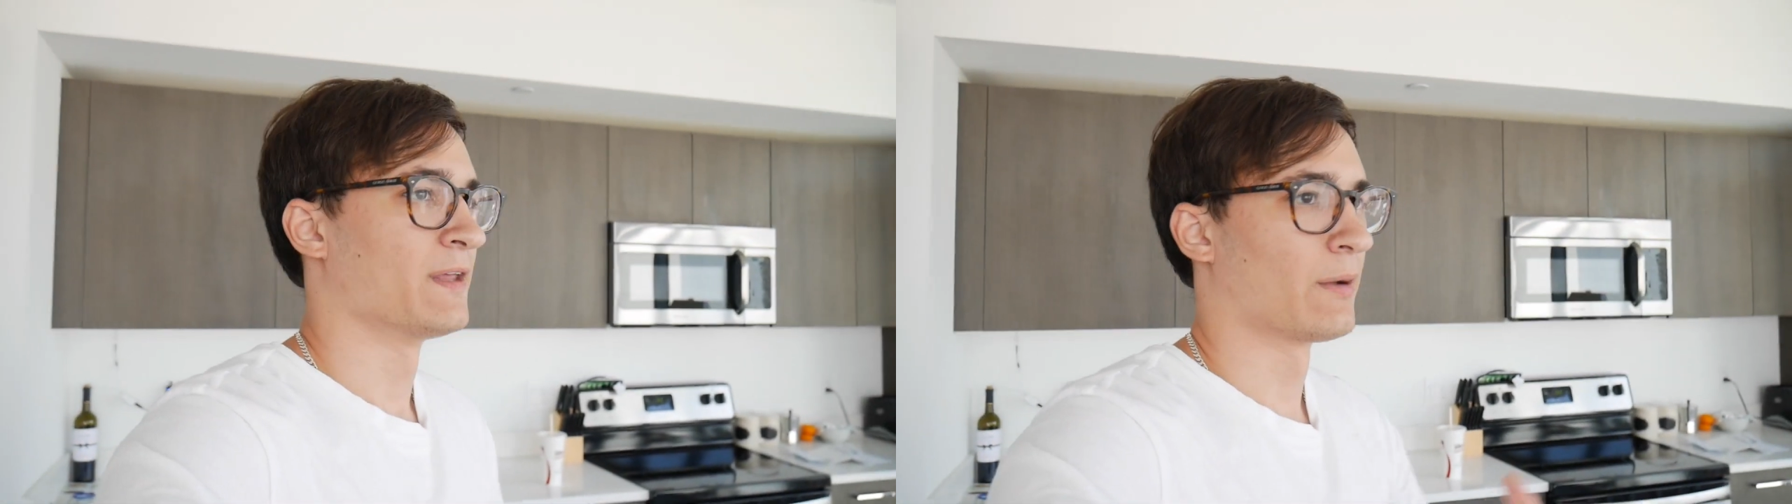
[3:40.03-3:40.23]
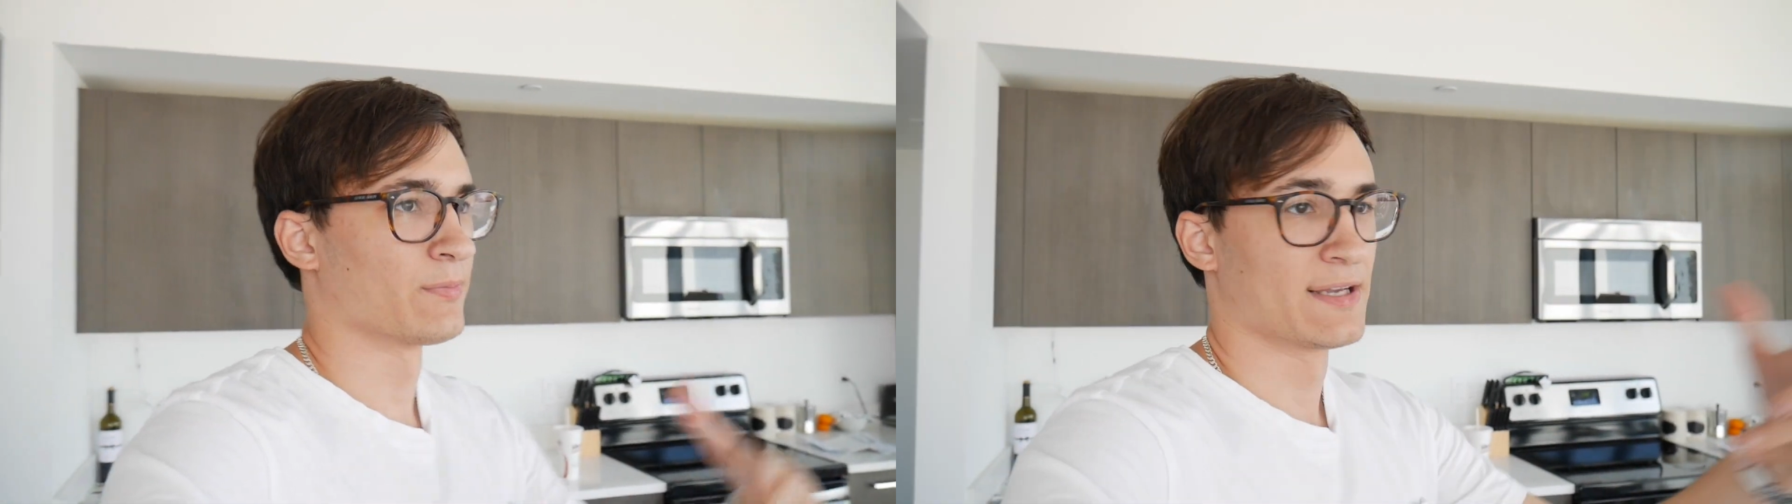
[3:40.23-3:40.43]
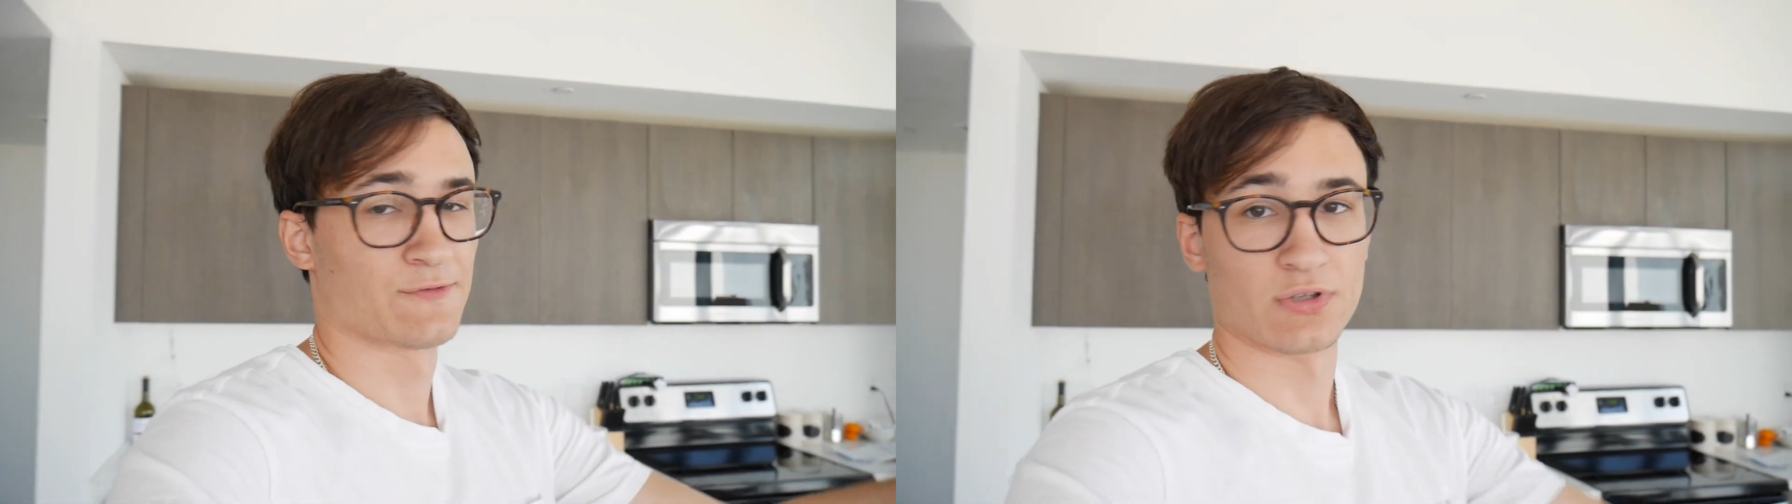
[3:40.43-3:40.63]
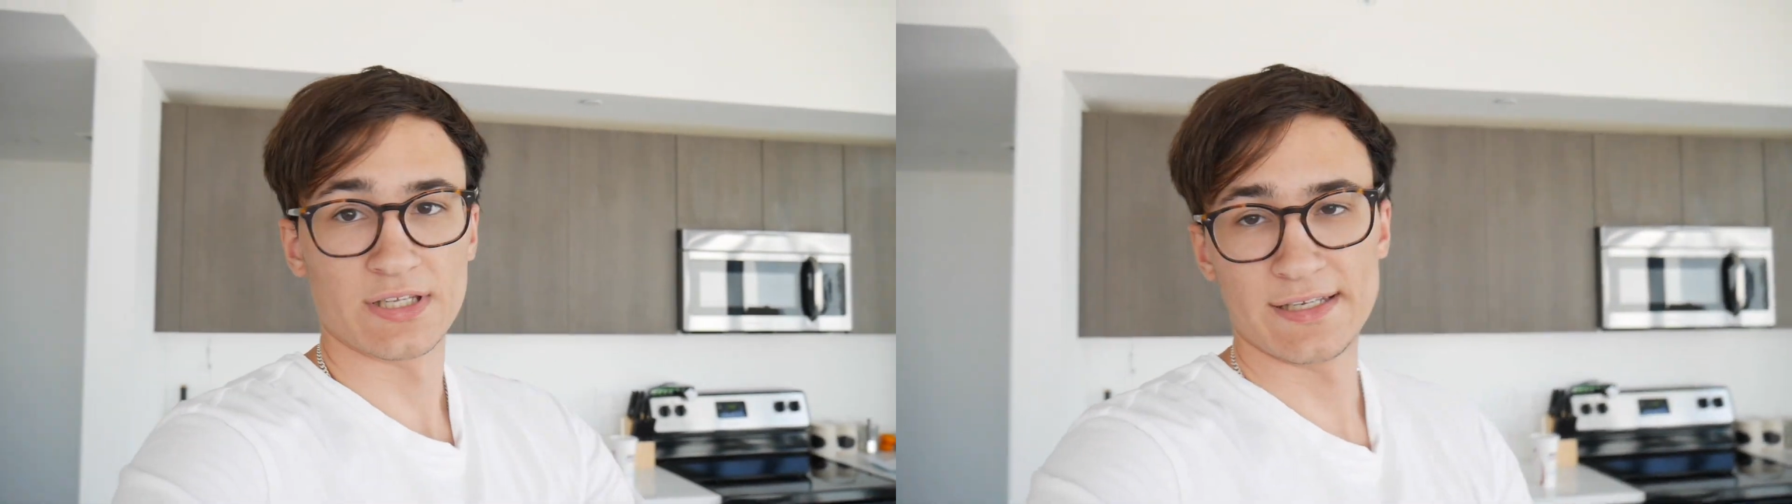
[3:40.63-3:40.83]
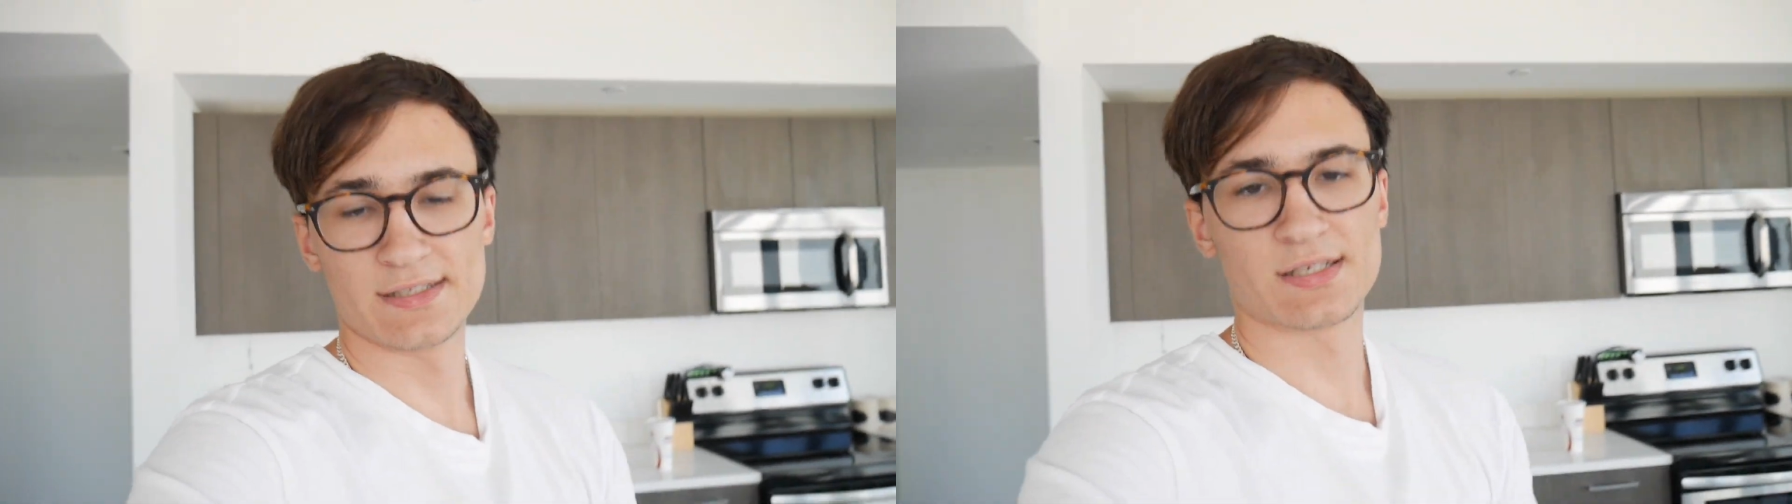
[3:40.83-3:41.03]
Optimize for
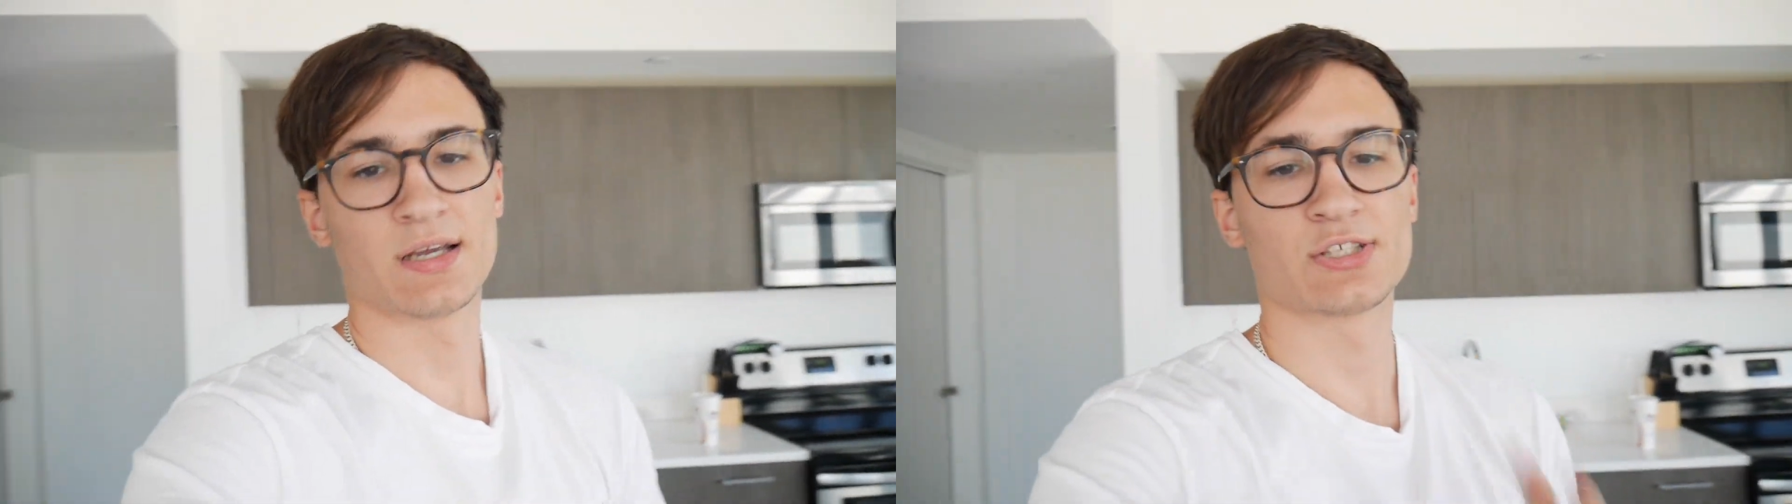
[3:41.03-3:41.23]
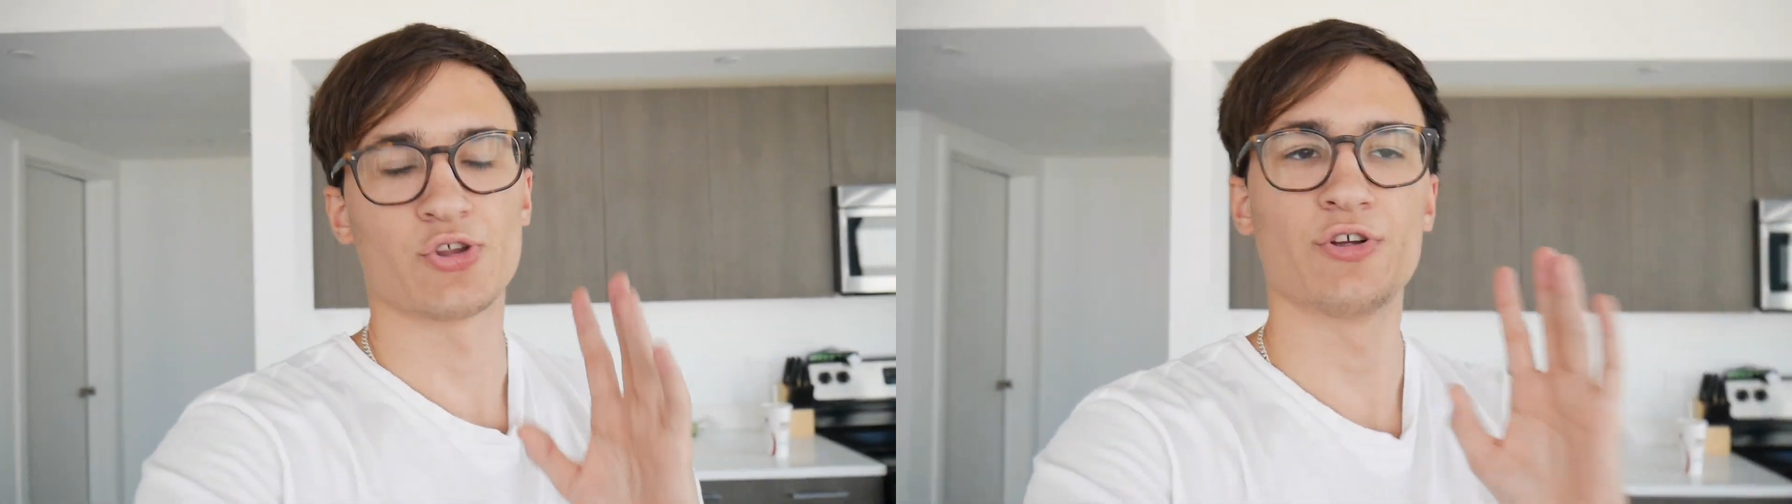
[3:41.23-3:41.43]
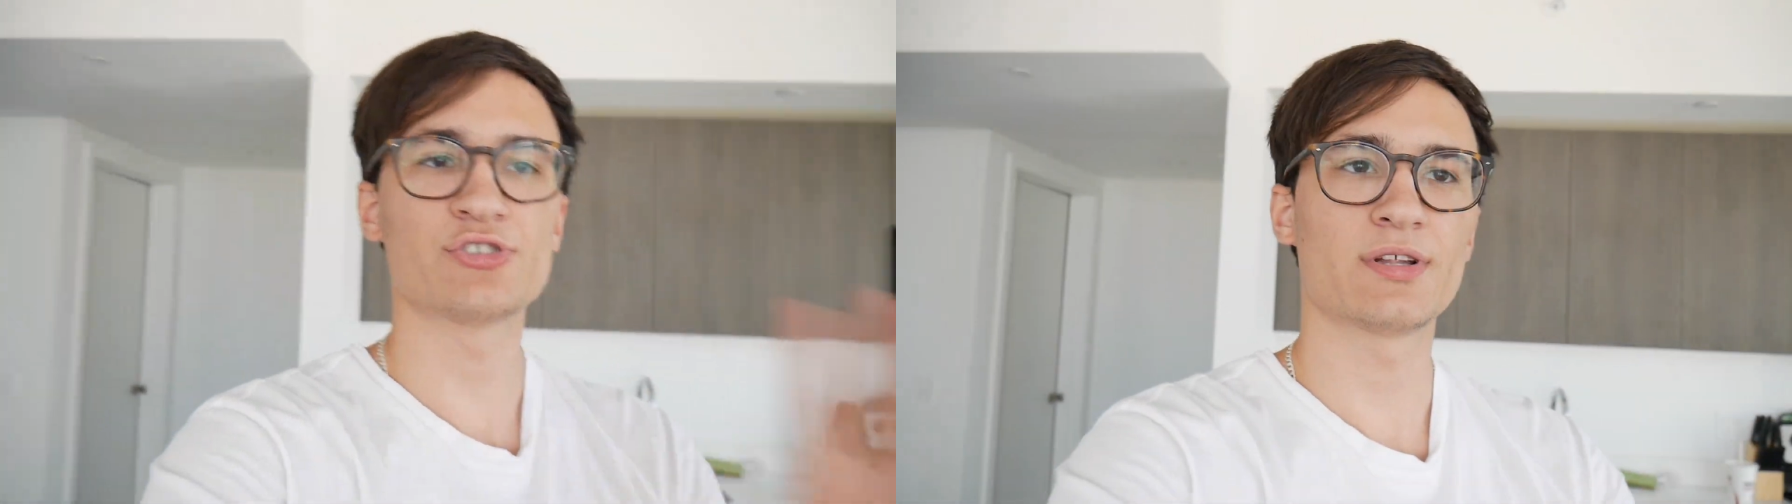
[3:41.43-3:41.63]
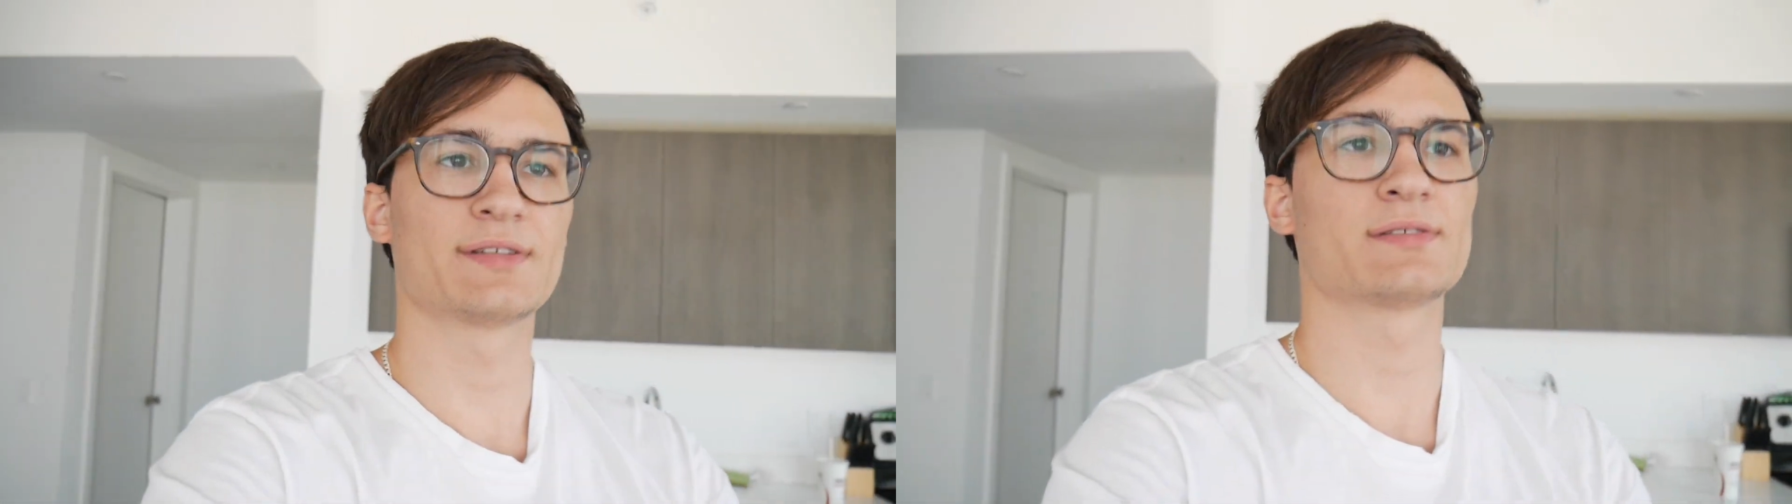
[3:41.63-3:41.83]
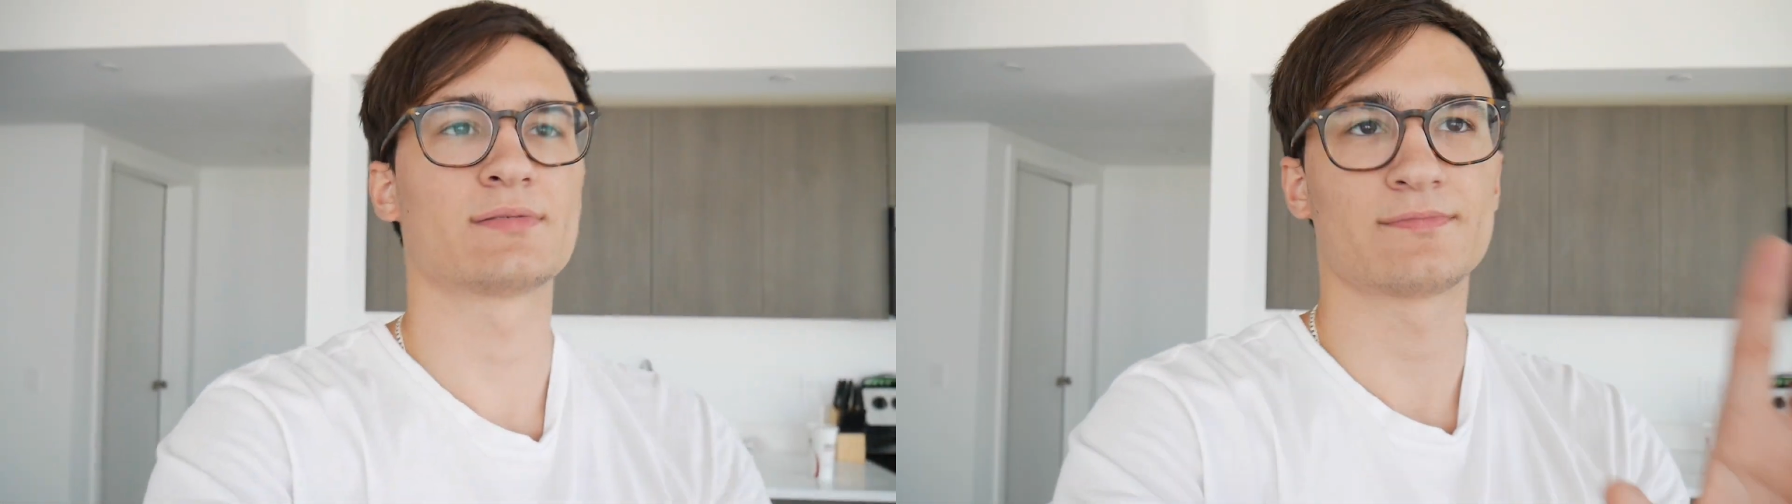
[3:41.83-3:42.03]
leads. So those are a